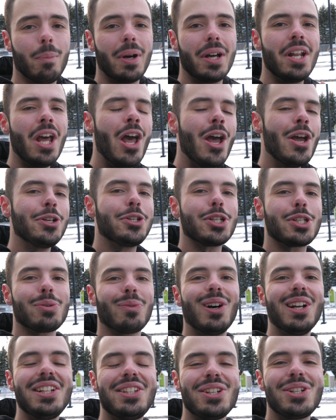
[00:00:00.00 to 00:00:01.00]
but just
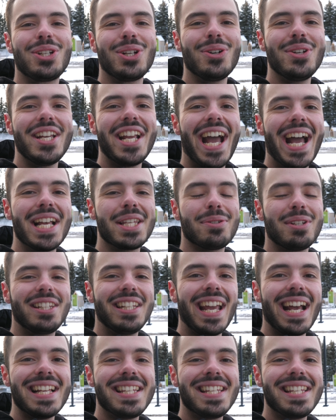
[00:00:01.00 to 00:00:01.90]
wanted to show you guys what the